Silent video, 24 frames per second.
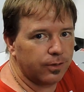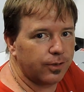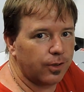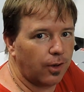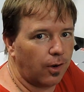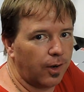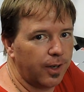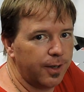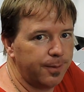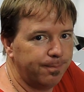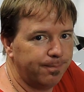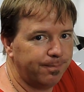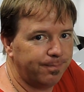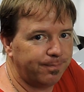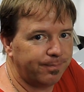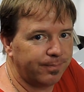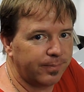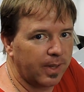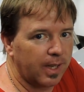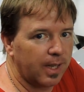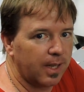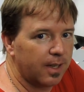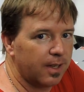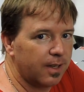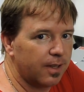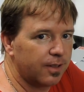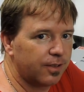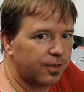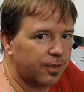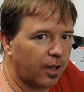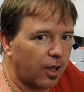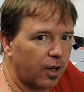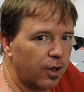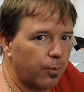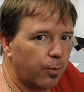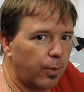time
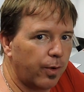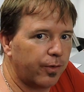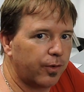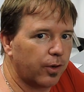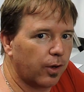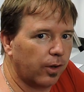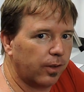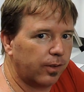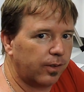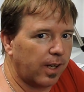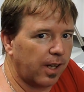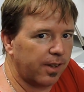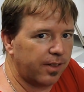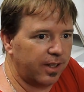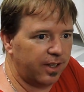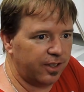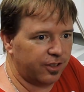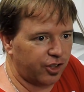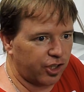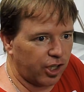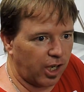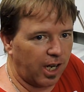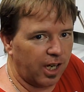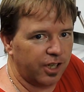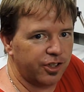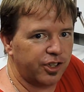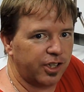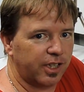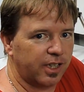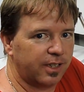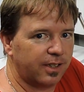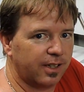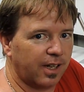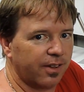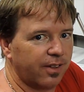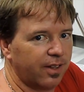so we've got nothing charging
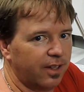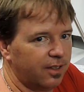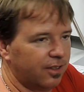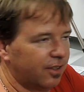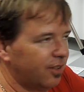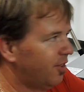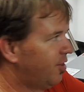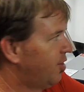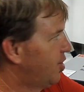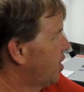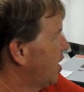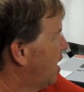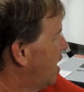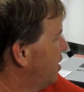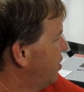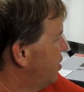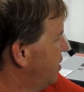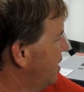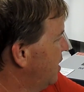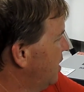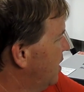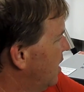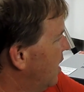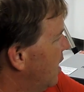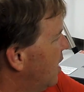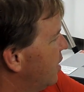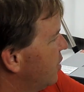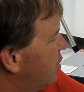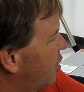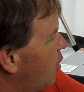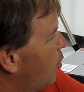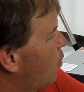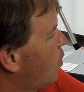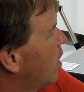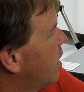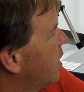and nothing discharging.
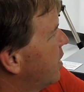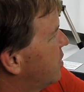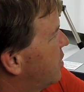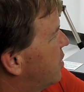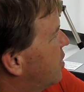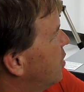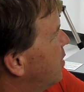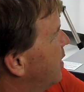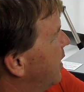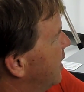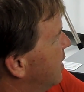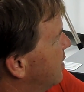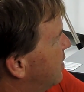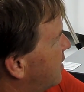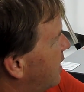So what it's doing is